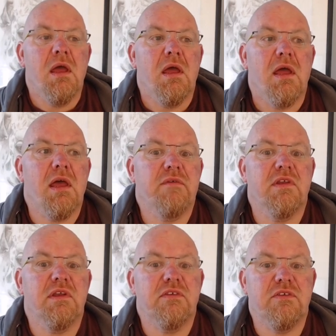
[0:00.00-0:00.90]

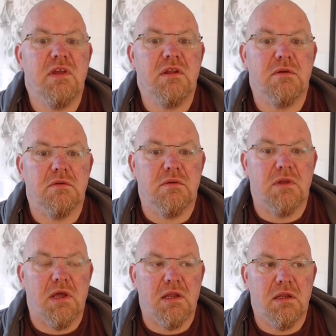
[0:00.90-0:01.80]
Having said all
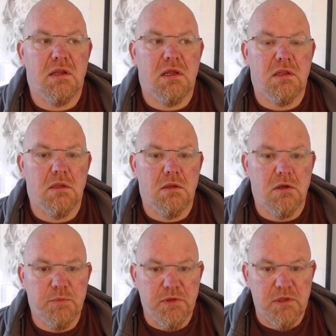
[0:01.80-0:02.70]
that, a lot
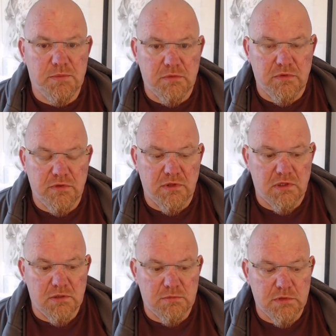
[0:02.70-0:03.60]
of people think
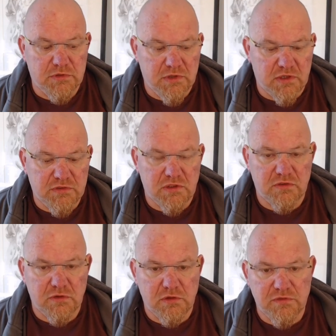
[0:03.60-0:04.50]
that blood testing is
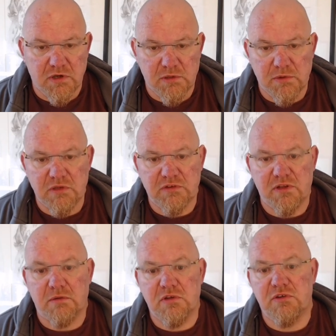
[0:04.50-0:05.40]
only for anabolic
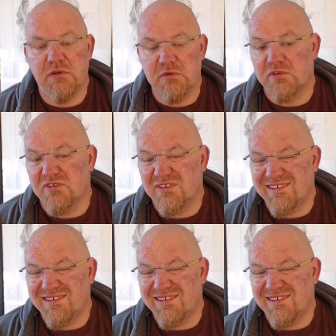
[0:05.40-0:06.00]
steroid users,